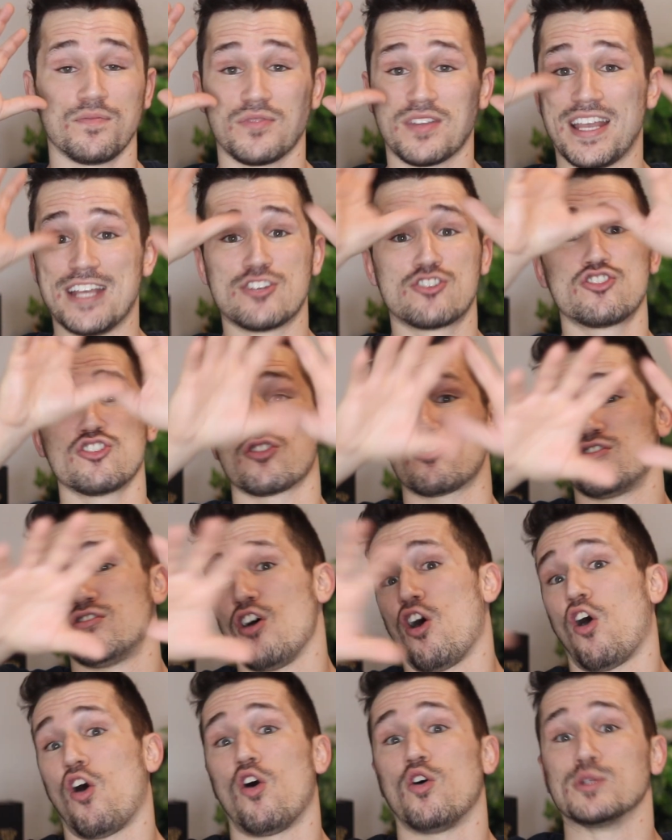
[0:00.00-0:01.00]
it's just
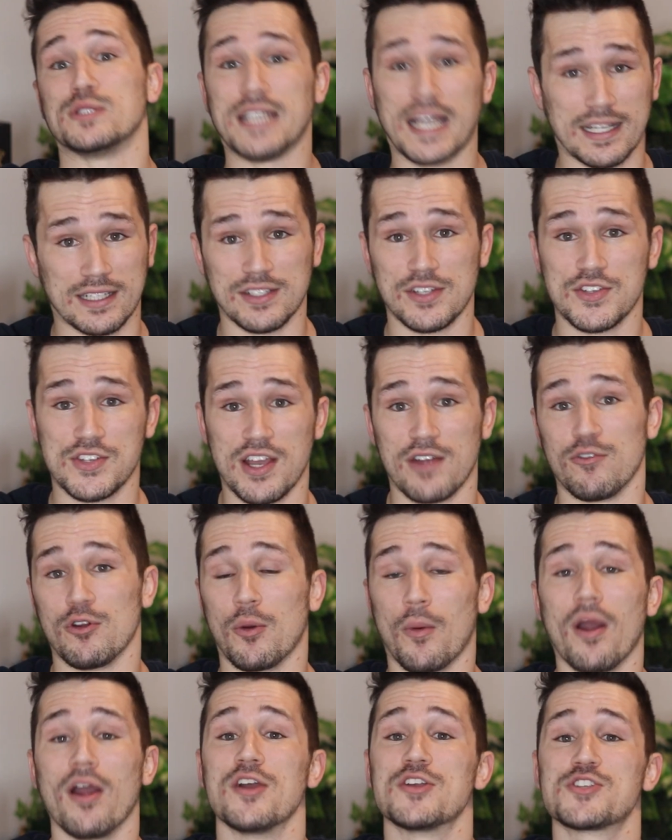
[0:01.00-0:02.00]
all deckless everywhere.